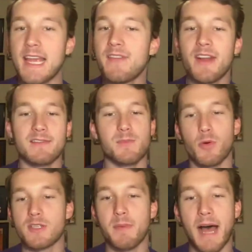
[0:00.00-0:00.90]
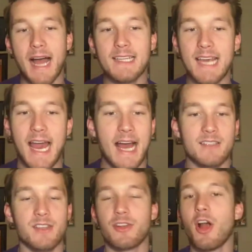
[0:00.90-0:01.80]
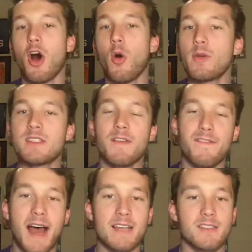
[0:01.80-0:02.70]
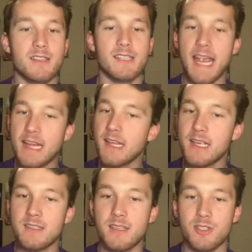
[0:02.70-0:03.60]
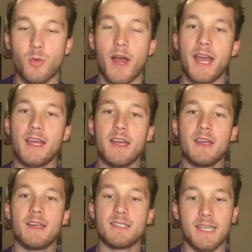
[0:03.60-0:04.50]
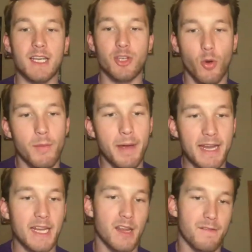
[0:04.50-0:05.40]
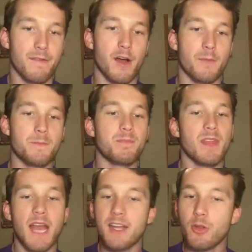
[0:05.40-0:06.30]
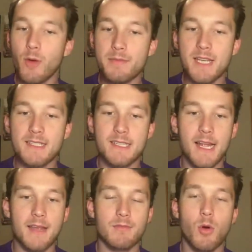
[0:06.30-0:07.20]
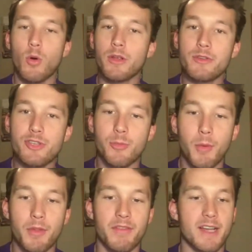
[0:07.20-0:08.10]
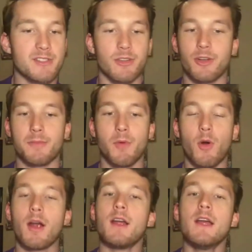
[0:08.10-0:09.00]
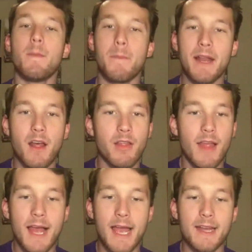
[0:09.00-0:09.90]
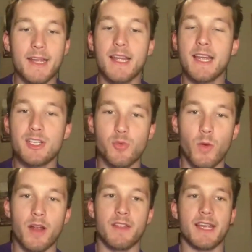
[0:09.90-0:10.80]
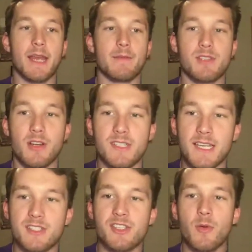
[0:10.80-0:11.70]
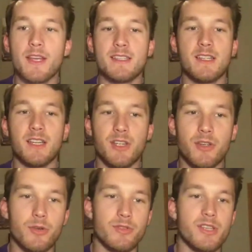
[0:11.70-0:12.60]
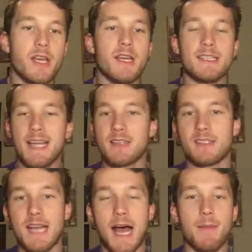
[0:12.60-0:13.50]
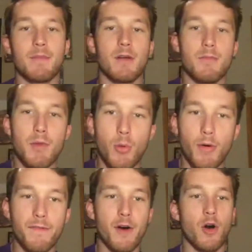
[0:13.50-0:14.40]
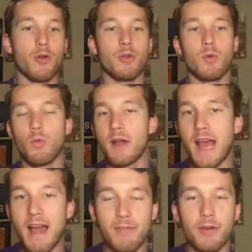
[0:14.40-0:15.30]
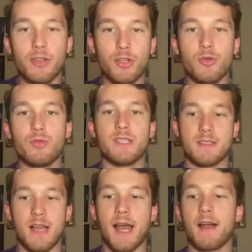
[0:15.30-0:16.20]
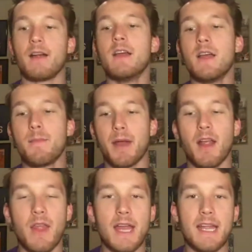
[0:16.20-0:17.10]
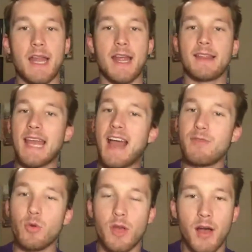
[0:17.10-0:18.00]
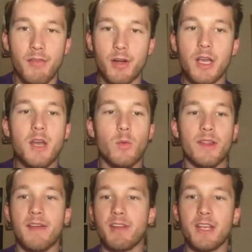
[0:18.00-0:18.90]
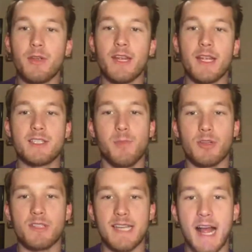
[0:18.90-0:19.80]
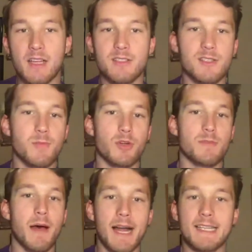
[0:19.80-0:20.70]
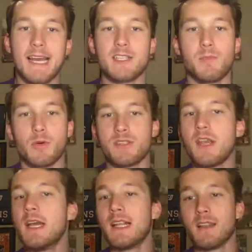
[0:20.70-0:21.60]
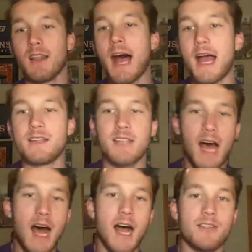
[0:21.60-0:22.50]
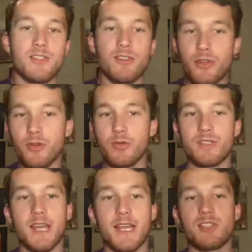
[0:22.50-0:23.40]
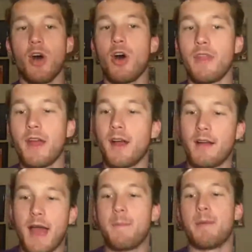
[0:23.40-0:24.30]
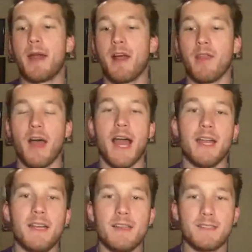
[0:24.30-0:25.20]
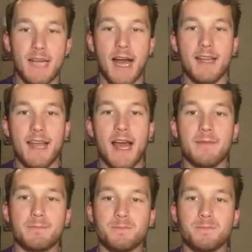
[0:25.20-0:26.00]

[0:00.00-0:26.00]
They even have sports podcasts, and they're always the fastest and the easiest way to get your betting info. Head to the website today or use your mobile device to learn more. BetOnline is where the game starts. Again, so easy to use, desktop, mobile phone, whatever you desire. BetOnline.net, they have you covered with everything you need, sports analysis, sports podcasts, sports lines, odds, news. It's all there at BetOnline.net.